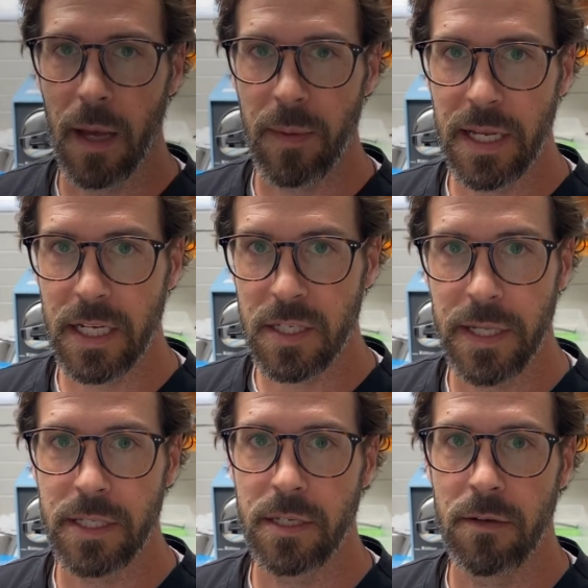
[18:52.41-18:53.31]

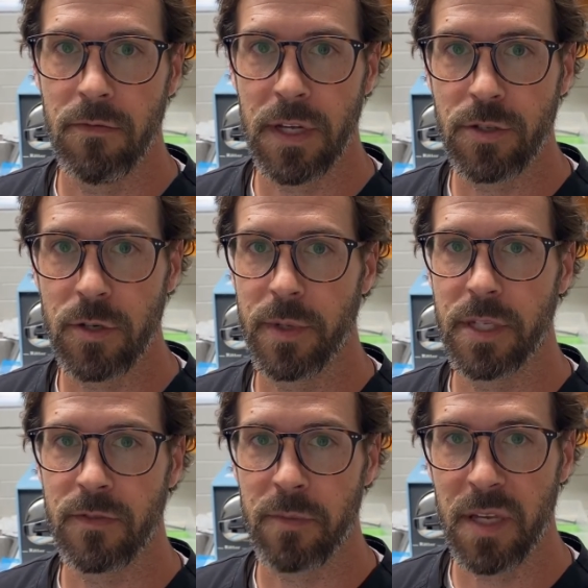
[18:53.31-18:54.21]
inexpensive
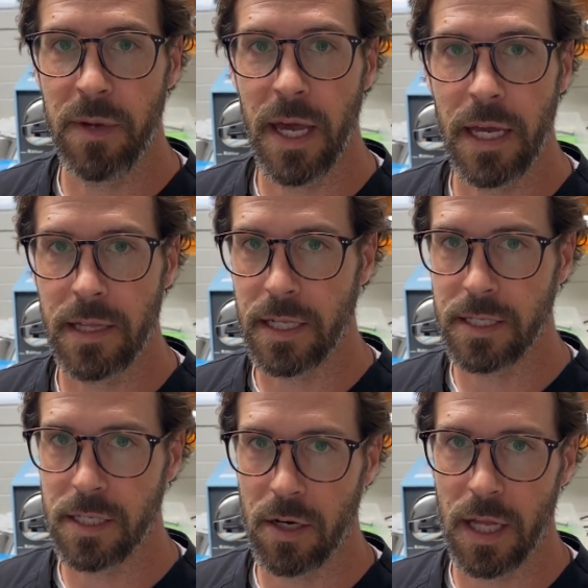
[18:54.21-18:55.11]
instruments from eBay and then
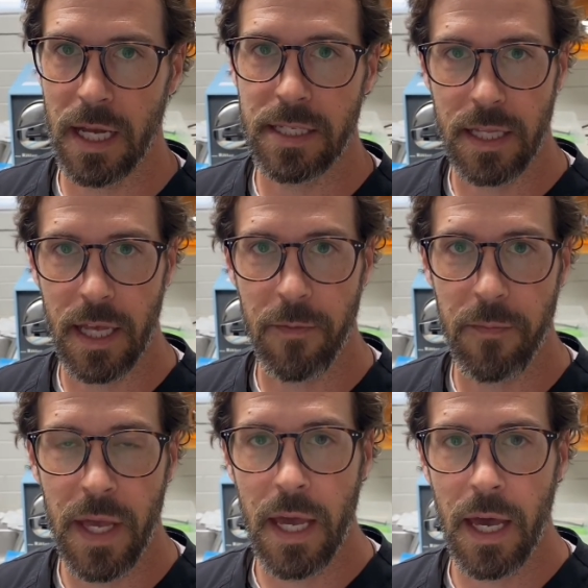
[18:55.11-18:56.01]
sterilizing
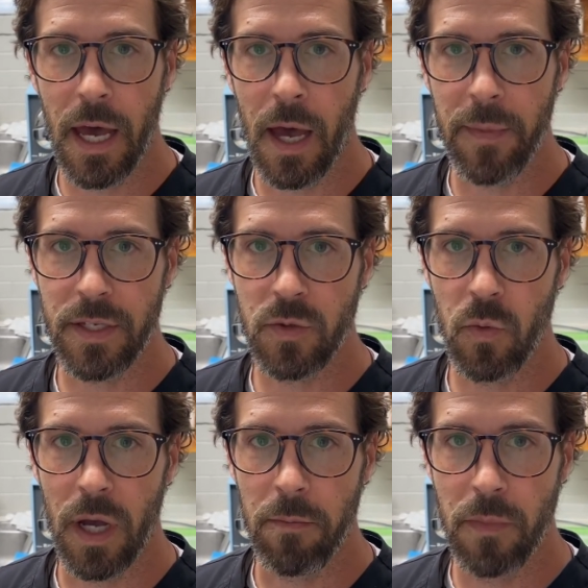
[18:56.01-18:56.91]
them is
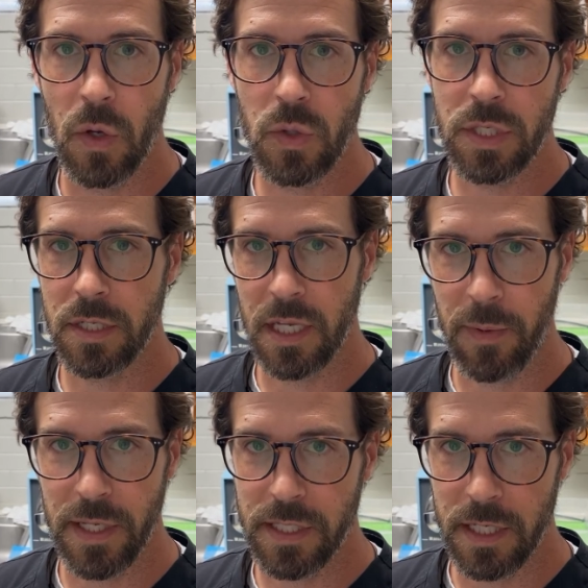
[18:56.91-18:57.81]
what most
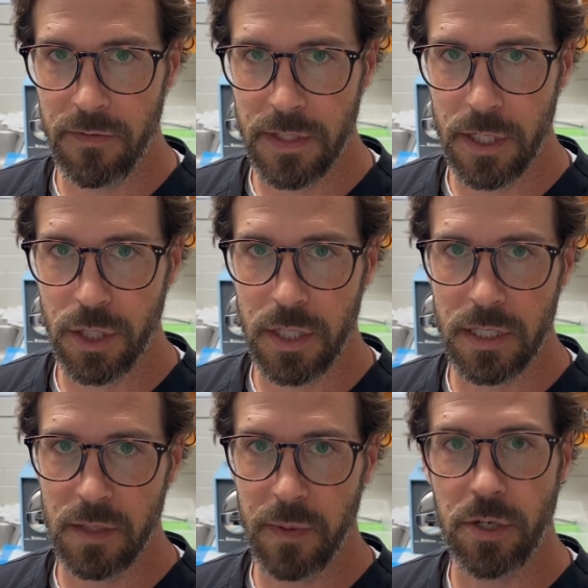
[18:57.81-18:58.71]
DPC
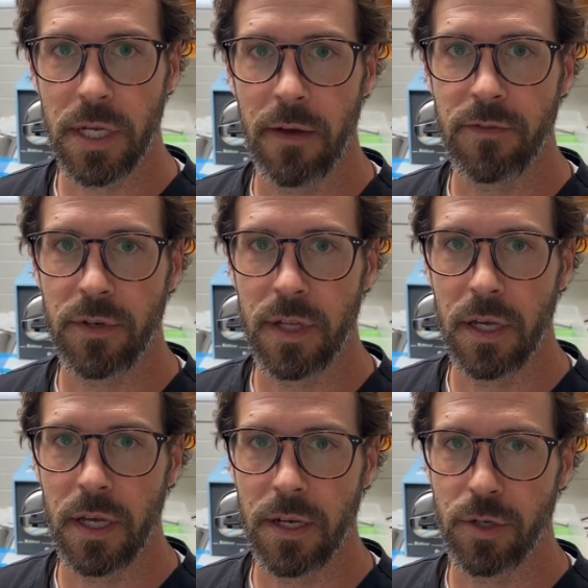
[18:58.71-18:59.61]
physicians, especially after
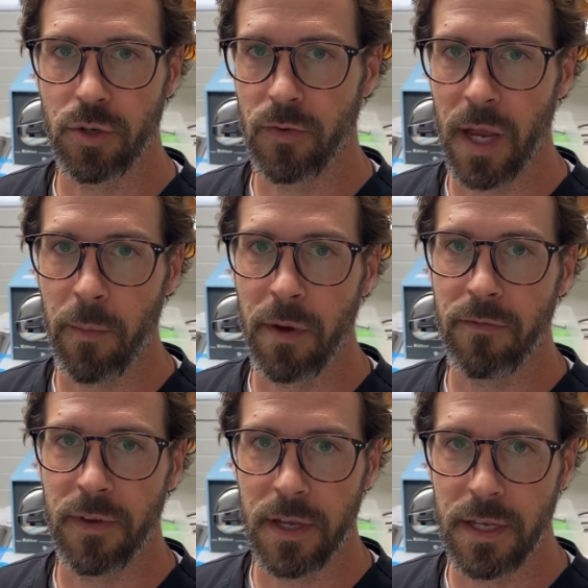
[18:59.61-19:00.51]
the initial
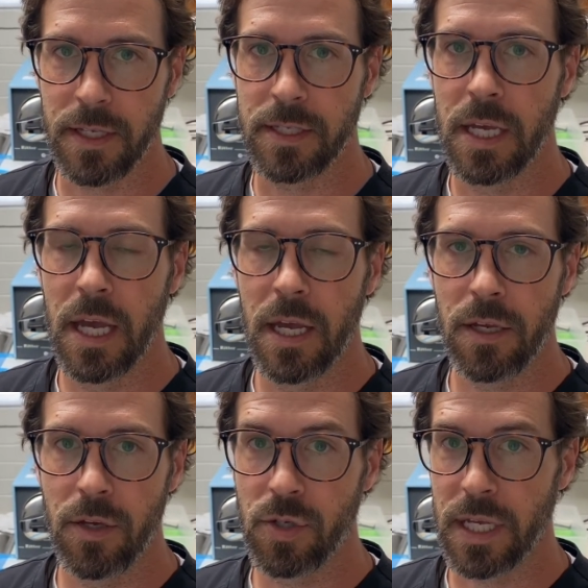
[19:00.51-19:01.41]
ramp-up phase,
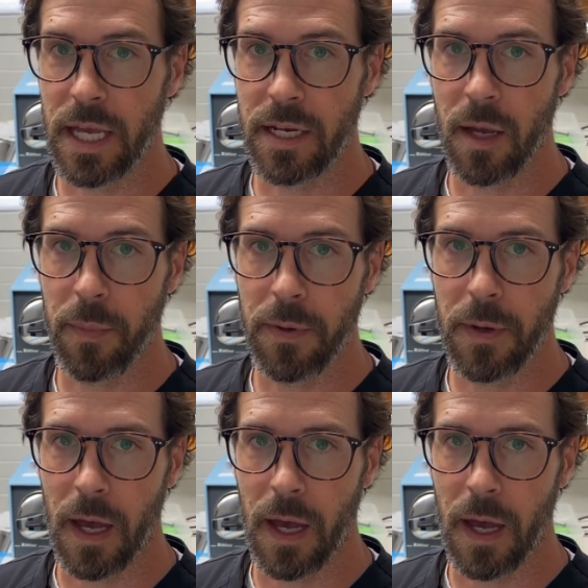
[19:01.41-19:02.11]
usually end up